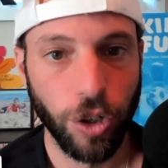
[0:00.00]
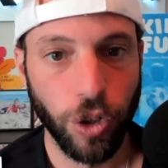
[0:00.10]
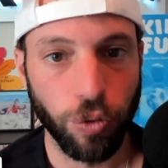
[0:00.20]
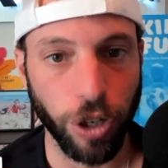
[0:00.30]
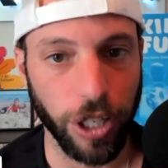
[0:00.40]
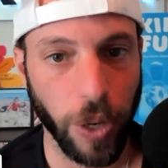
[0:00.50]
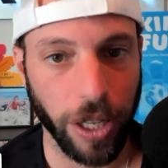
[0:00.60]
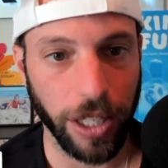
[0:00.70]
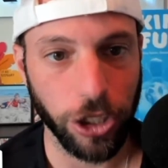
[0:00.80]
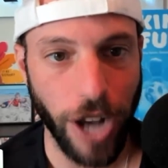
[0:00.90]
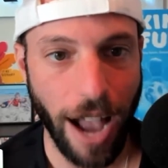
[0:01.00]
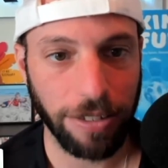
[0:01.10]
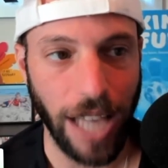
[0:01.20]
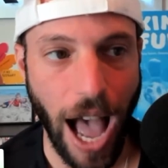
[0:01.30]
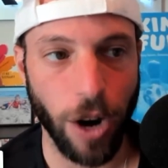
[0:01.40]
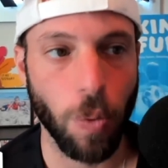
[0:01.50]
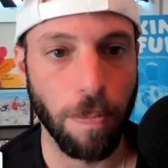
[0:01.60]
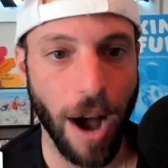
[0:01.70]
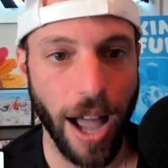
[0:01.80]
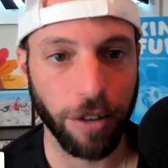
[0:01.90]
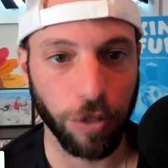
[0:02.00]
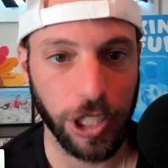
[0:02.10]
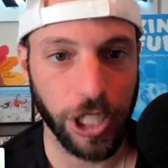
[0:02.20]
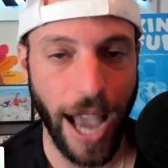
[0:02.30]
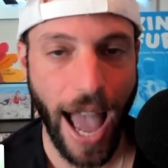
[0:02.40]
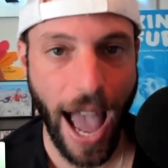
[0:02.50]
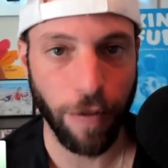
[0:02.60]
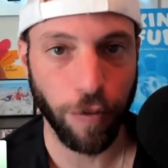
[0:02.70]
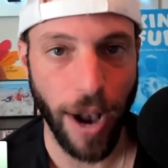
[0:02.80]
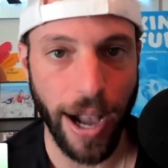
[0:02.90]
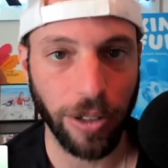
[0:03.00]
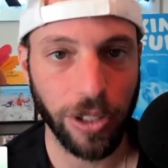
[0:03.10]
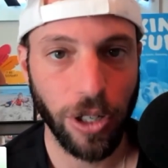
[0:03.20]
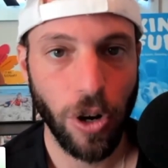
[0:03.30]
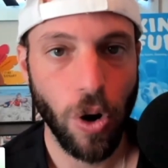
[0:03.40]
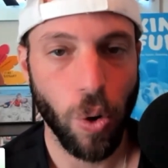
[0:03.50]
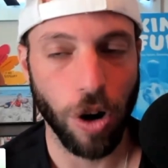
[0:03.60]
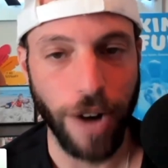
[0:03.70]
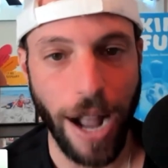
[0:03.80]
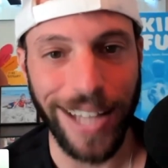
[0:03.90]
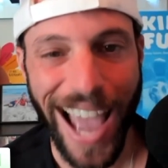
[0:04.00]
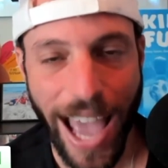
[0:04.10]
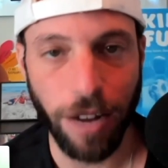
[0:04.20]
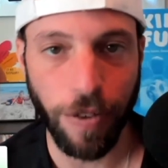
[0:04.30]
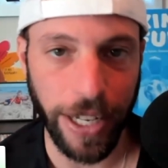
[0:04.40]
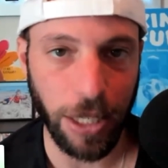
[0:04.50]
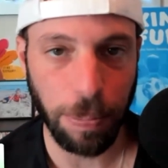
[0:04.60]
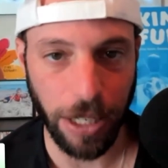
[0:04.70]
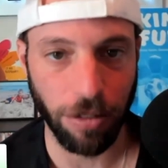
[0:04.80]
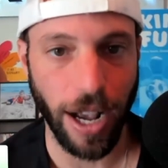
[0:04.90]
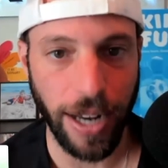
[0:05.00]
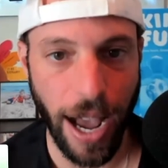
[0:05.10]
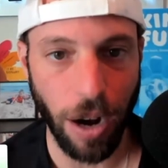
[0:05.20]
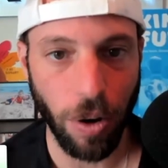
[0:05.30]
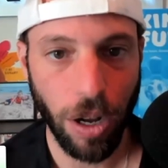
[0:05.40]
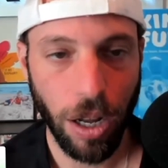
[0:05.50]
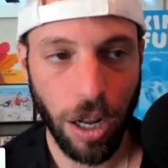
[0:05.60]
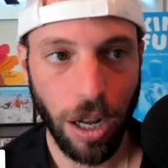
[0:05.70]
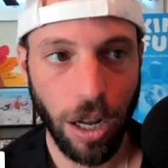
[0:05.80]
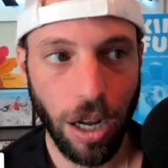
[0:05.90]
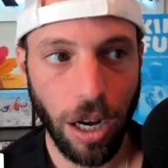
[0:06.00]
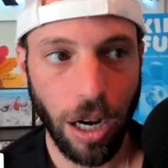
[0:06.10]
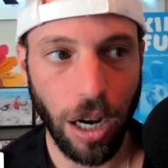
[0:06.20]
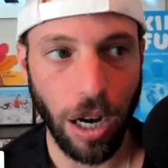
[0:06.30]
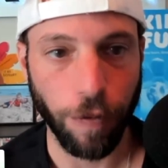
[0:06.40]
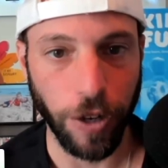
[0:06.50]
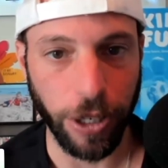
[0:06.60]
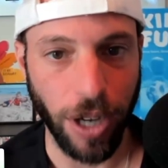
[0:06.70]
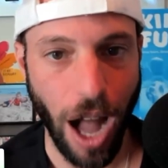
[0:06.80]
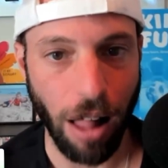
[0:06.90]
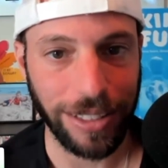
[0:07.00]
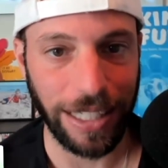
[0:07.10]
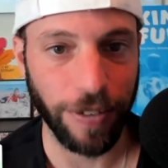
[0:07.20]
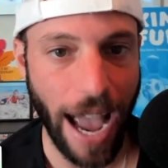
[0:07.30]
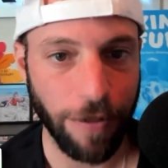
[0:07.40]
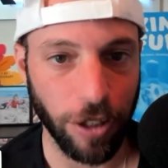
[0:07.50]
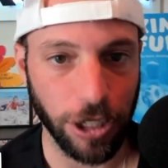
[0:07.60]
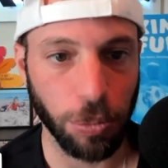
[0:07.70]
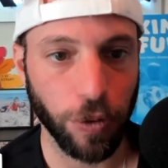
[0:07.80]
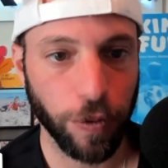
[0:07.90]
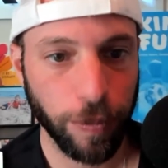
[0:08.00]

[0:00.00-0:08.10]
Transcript: really quickly in drafts. I don't mind reaching a half round or a round ahead of ADP right now uh, for Nico Collins, even after this move.